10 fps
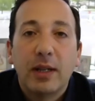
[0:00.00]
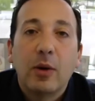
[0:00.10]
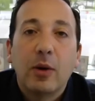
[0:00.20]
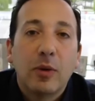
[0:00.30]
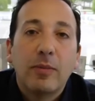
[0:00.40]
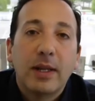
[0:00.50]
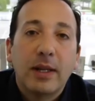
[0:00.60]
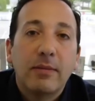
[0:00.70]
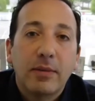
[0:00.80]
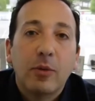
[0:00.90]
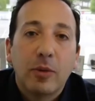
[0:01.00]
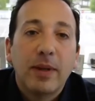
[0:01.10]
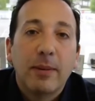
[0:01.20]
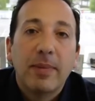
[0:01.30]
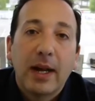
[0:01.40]
there will be
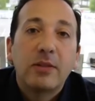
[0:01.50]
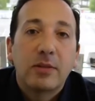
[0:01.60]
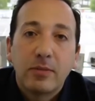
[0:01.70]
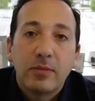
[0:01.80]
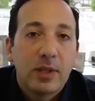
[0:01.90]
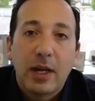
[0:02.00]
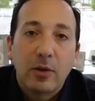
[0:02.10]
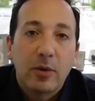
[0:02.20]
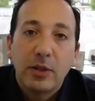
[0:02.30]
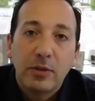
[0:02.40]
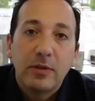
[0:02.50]
impacts without question.